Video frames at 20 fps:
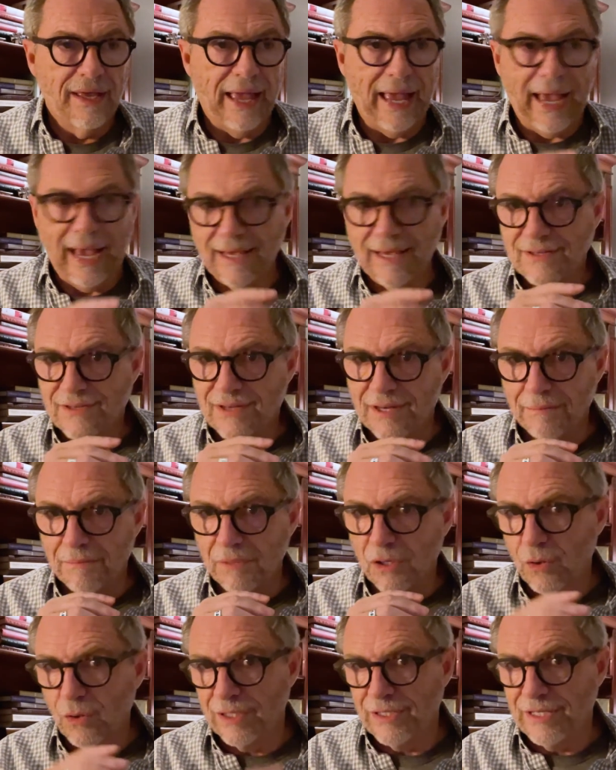asked him,
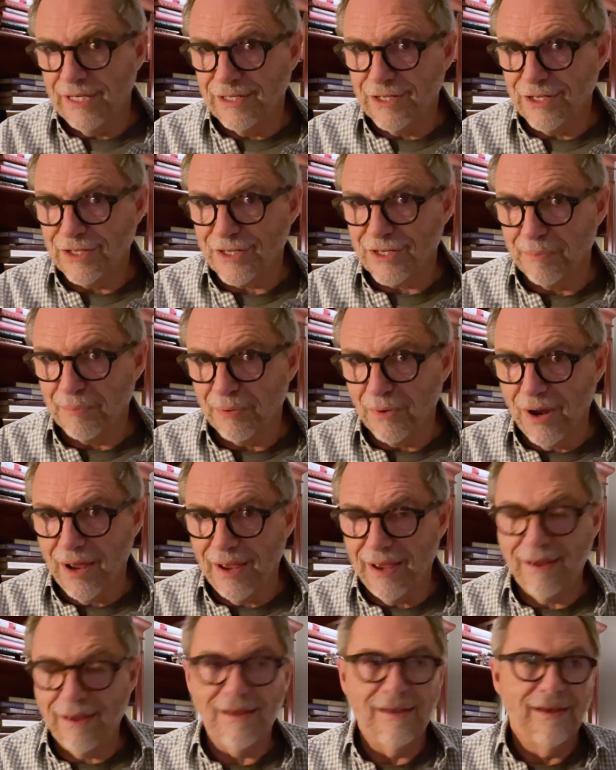Lord, teach us to
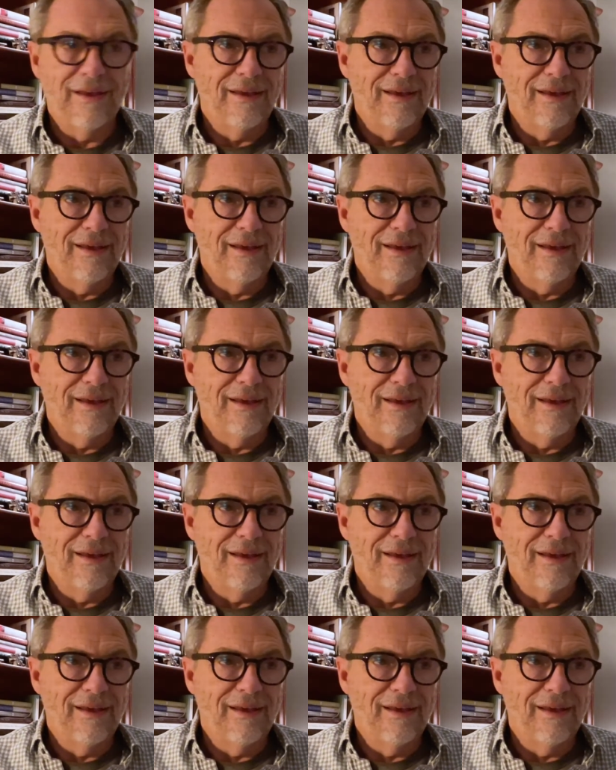pray,